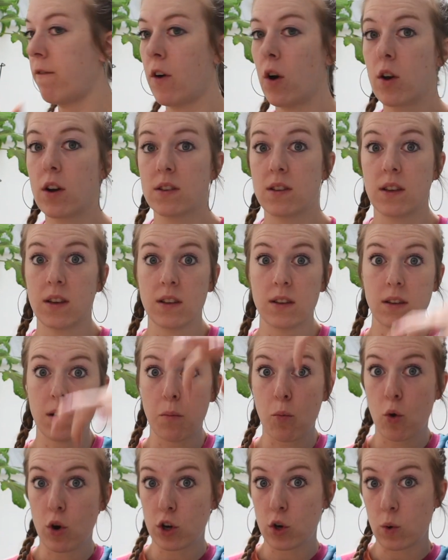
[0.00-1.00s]
focuses
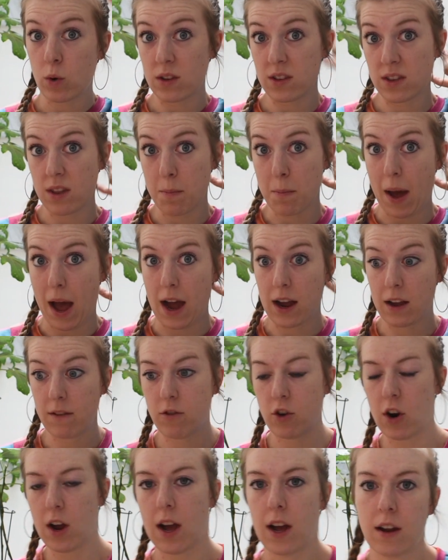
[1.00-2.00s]
more towards the back of
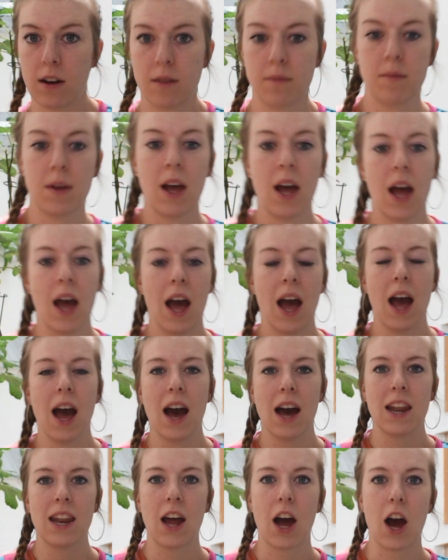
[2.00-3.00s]
your head.
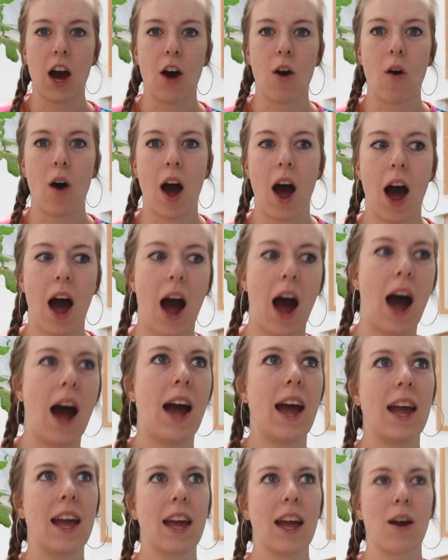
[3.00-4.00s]
Now,
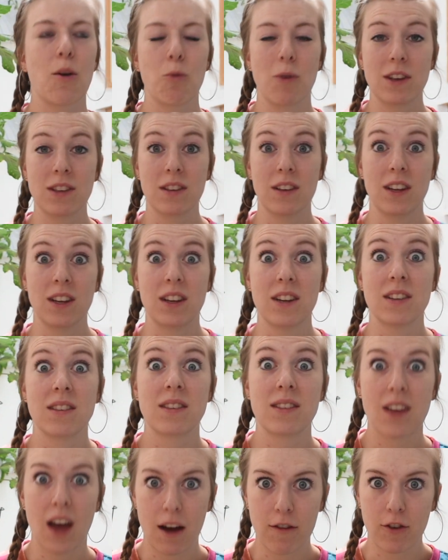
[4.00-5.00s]
I recently
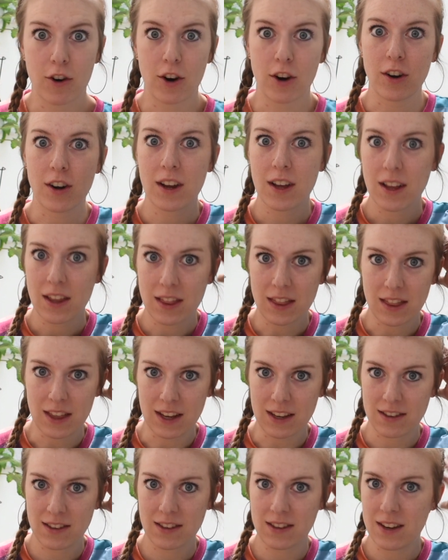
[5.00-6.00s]
discovered
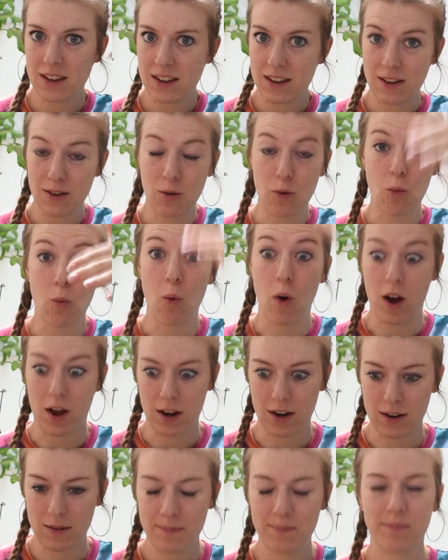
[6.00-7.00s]
this
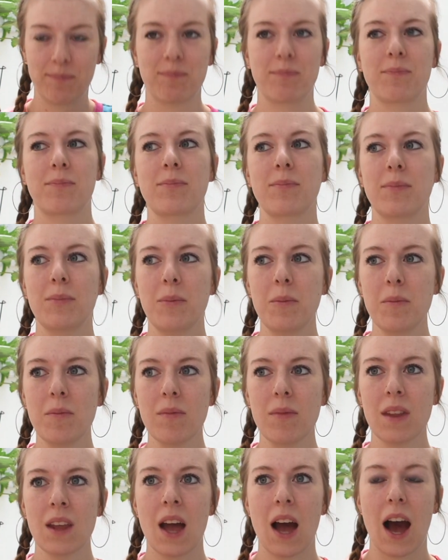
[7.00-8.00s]
one.
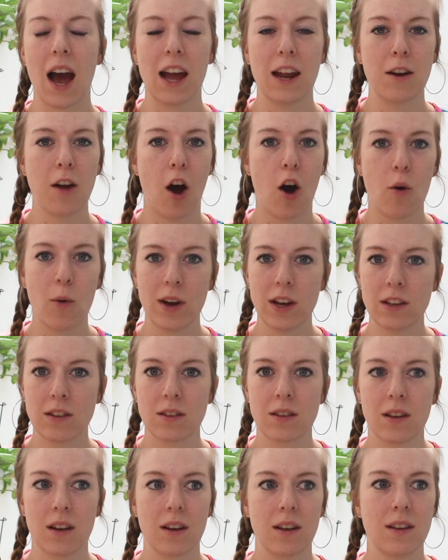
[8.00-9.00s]
I'd
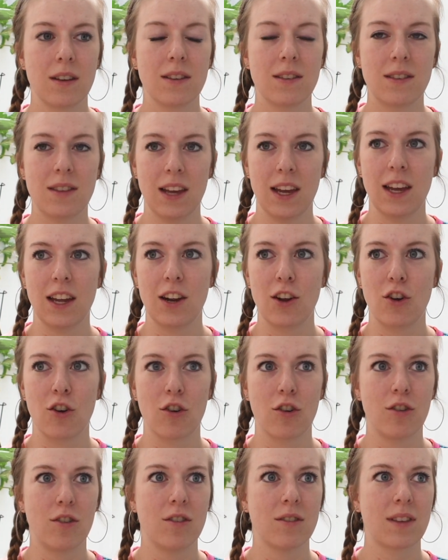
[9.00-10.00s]
always seen
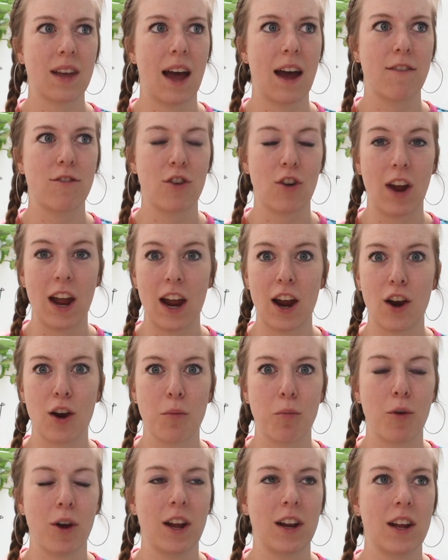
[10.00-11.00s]
girls have their hair
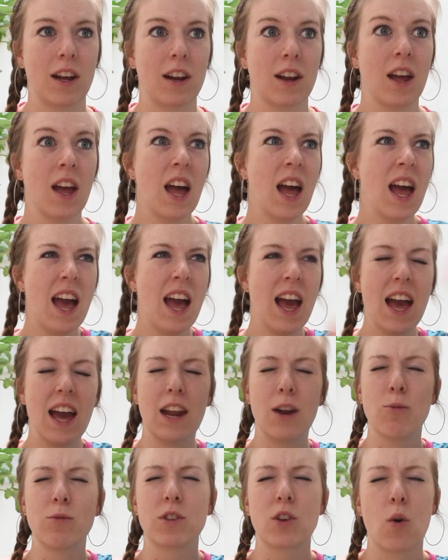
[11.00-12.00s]
braided and
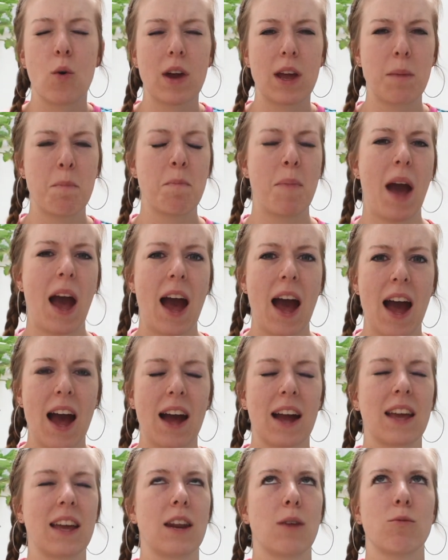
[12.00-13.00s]
it was going
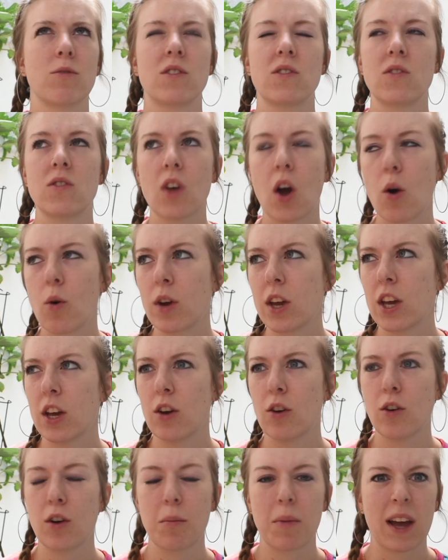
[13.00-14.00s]
back and it was so
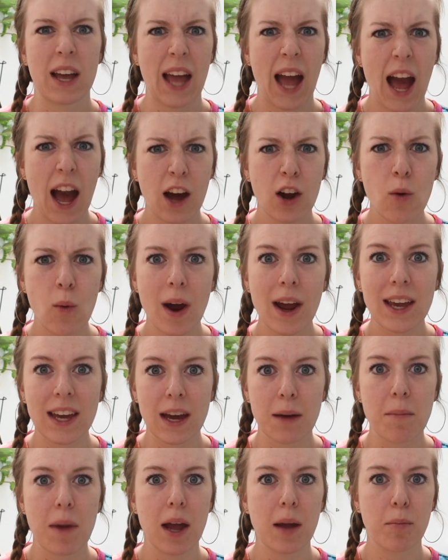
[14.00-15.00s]
cute. I'm like, how do I
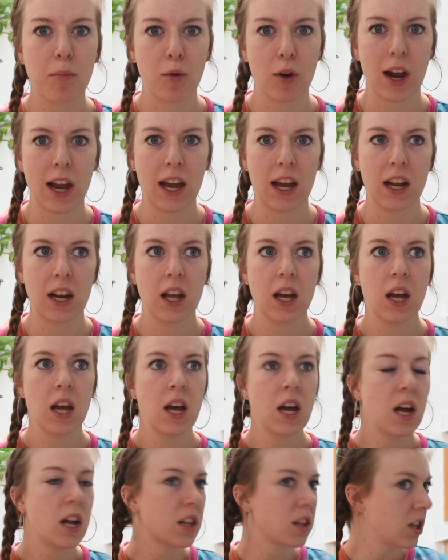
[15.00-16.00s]
get my braid
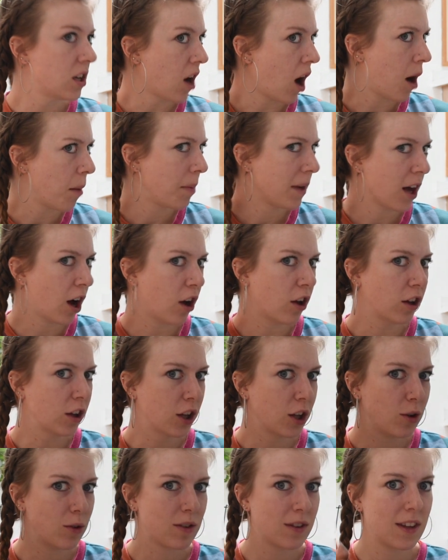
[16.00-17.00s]
to not be all
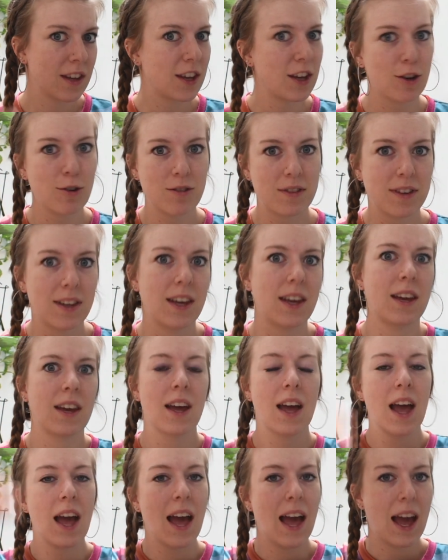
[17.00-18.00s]
loosey-goosey
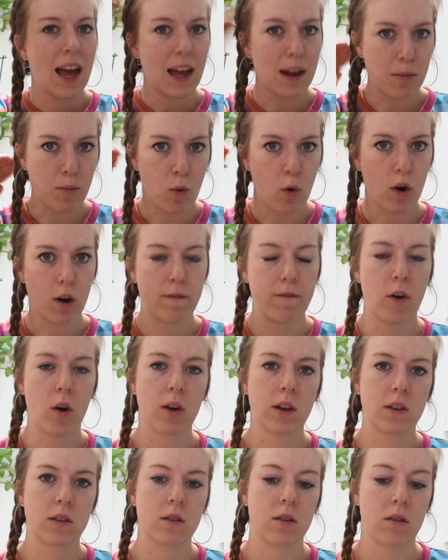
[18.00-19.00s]
and more
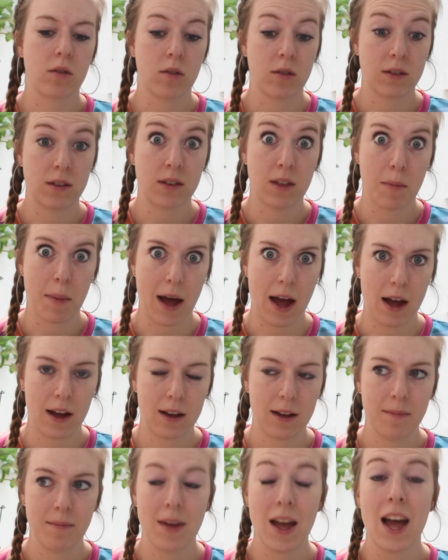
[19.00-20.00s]
focused towards the
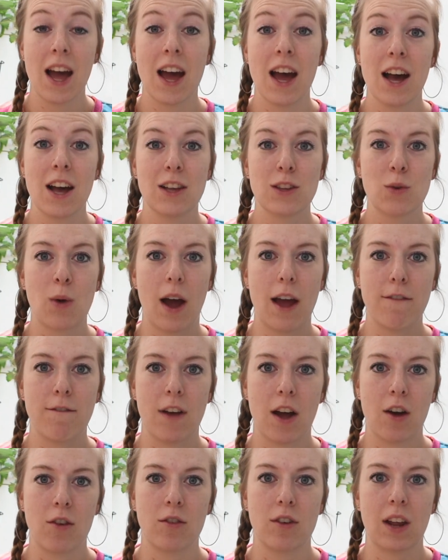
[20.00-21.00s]
back? So I
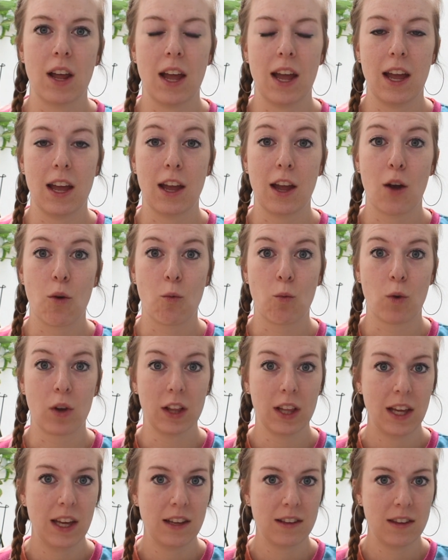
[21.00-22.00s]
found a
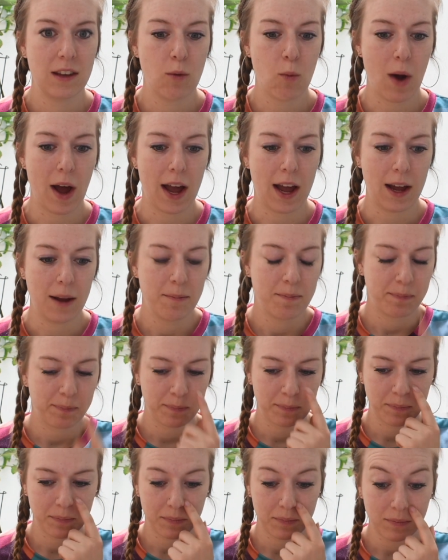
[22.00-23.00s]
really easy way.
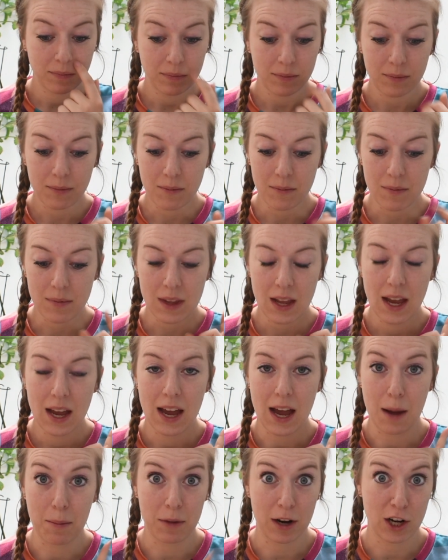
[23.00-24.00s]

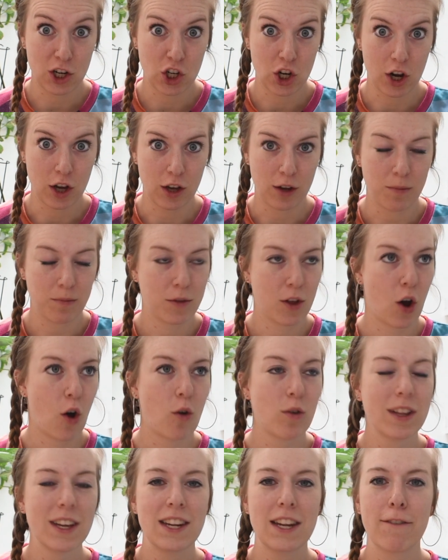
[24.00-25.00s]
I'm going to show you. The
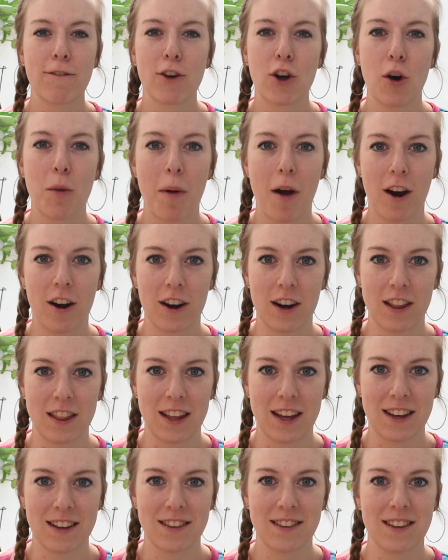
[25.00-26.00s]
only difficult part in
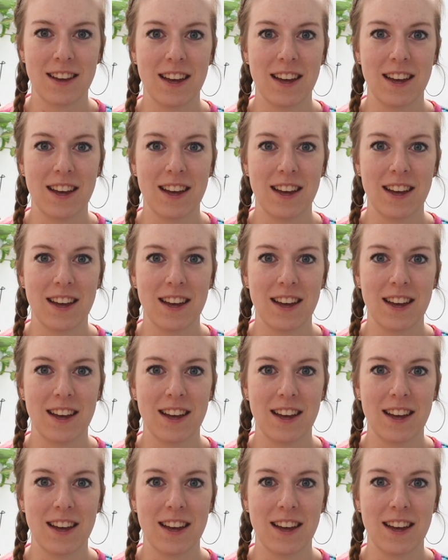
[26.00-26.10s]
this